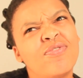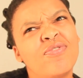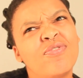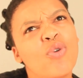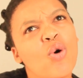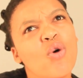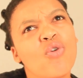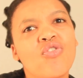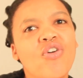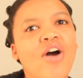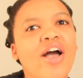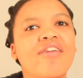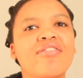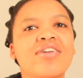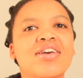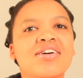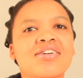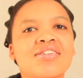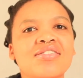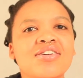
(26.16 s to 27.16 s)
four or five
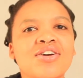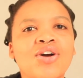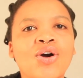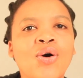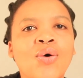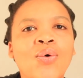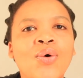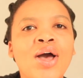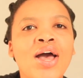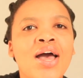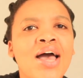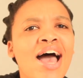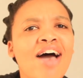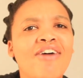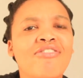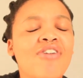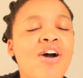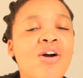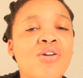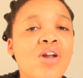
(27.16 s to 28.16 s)
years ago, I
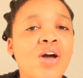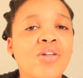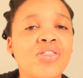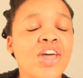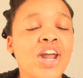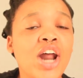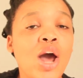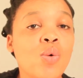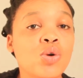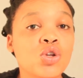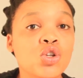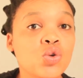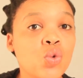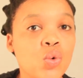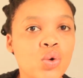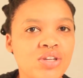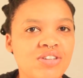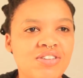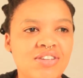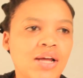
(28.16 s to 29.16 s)
found out that I was
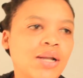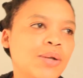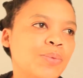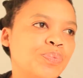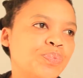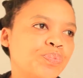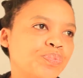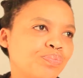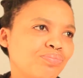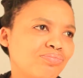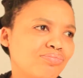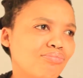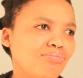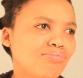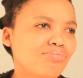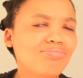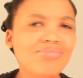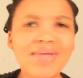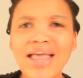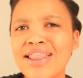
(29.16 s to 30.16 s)
Khoisan
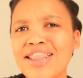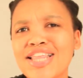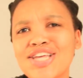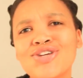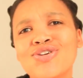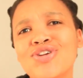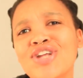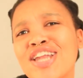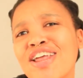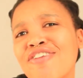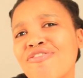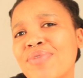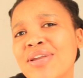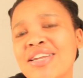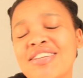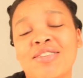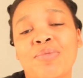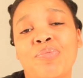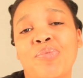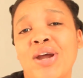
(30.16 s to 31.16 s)
and this shouldn't have been
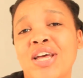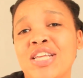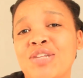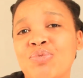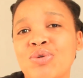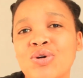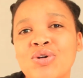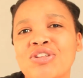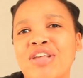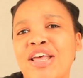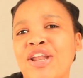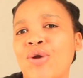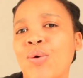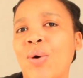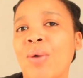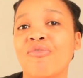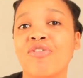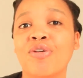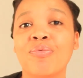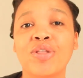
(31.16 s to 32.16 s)
a surprise because I know
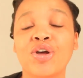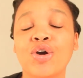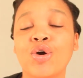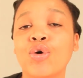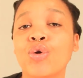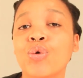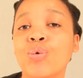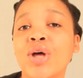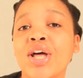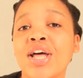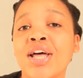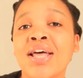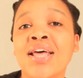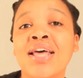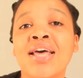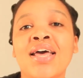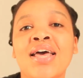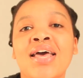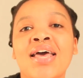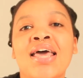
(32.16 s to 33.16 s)
I'm from the Karoo
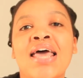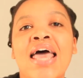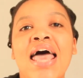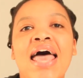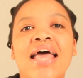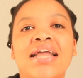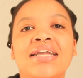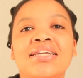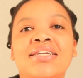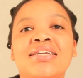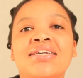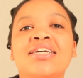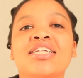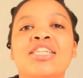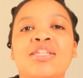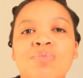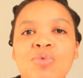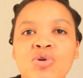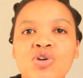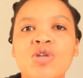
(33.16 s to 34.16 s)
and
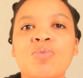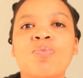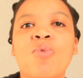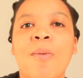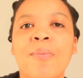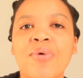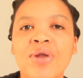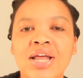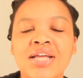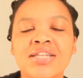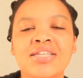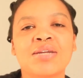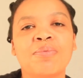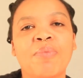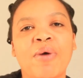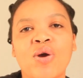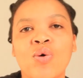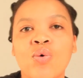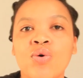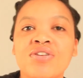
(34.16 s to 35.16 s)
it's mostly populated
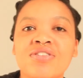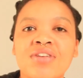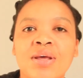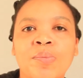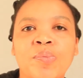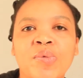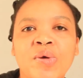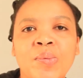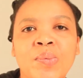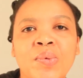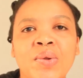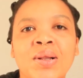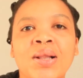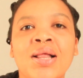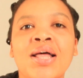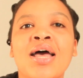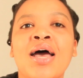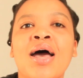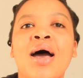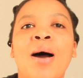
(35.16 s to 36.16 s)
by Khoisan people
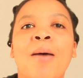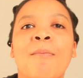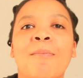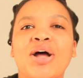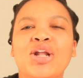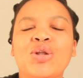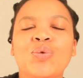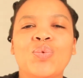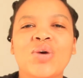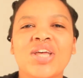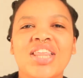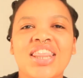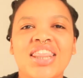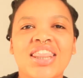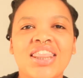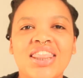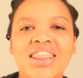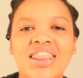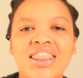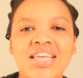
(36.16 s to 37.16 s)
but with
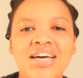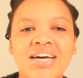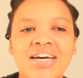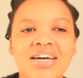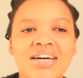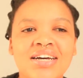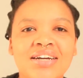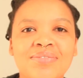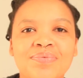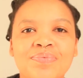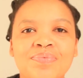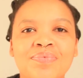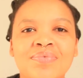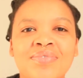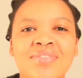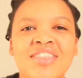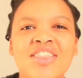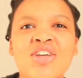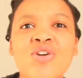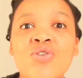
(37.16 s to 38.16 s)
the
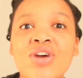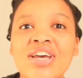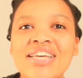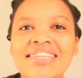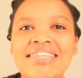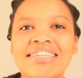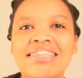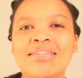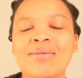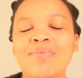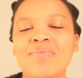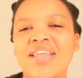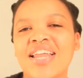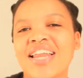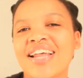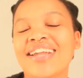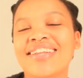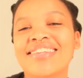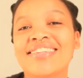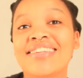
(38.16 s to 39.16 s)
the racism that
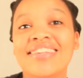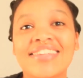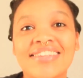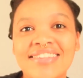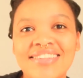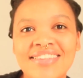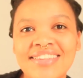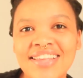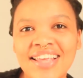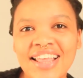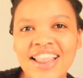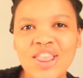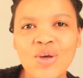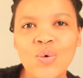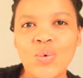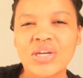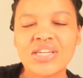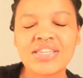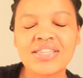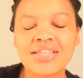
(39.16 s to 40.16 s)
exists in the
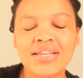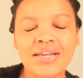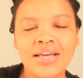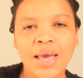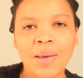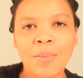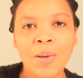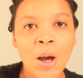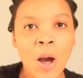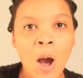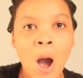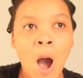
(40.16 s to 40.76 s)
Western Cape